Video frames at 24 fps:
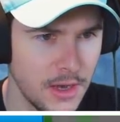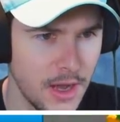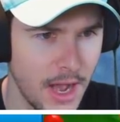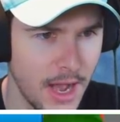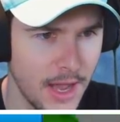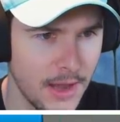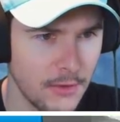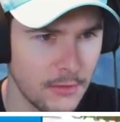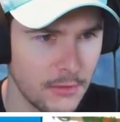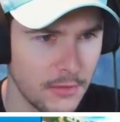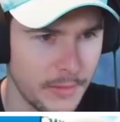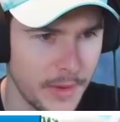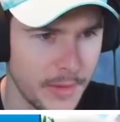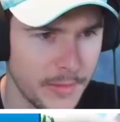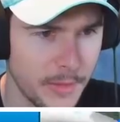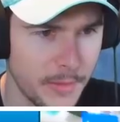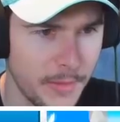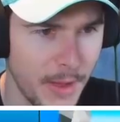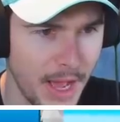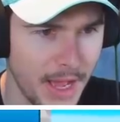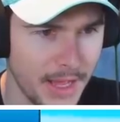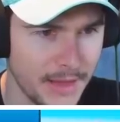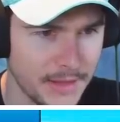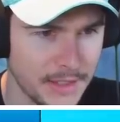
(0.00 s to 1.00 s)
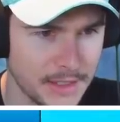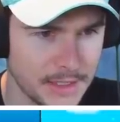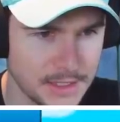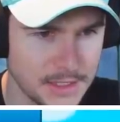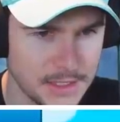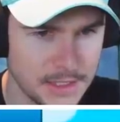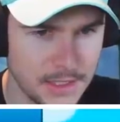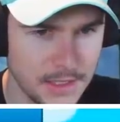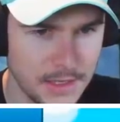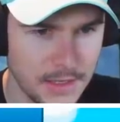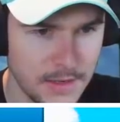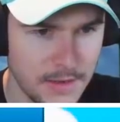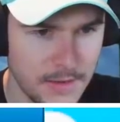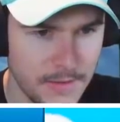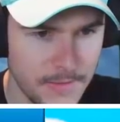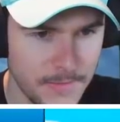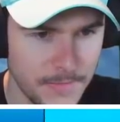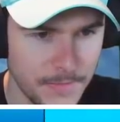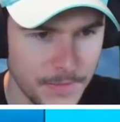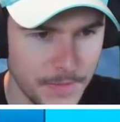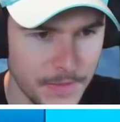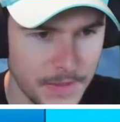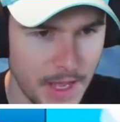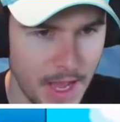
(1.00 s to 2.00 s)
I don't remember buying this.
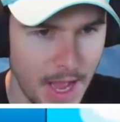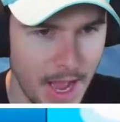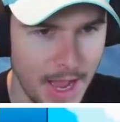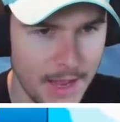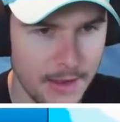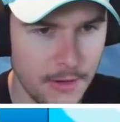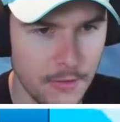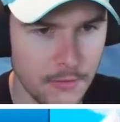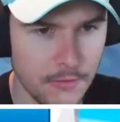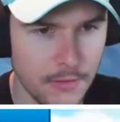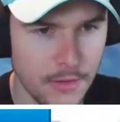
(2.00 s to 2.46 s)
I don't